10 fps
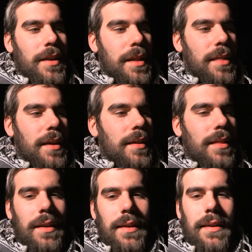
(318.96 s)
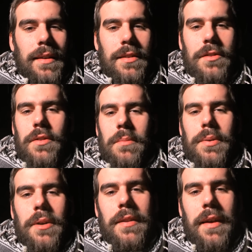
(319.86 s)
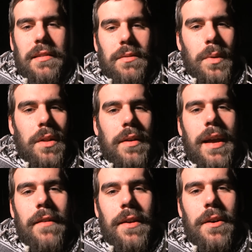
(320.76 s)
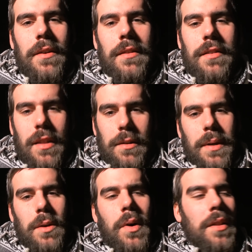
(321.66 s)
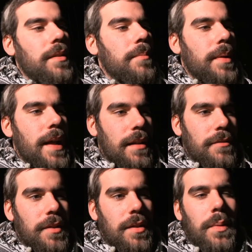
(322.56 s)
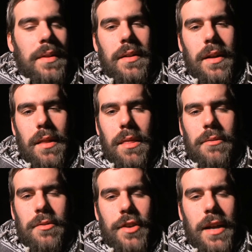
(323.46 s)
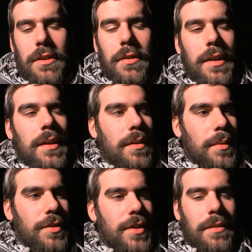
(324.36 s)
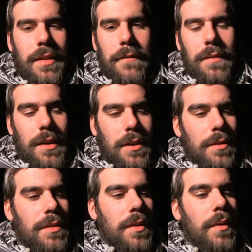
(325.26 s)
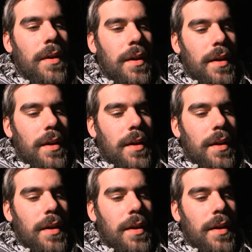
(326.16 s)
I think the student protests will carry on. There's another big one planned for the 29th of January, which I'll definitely go to.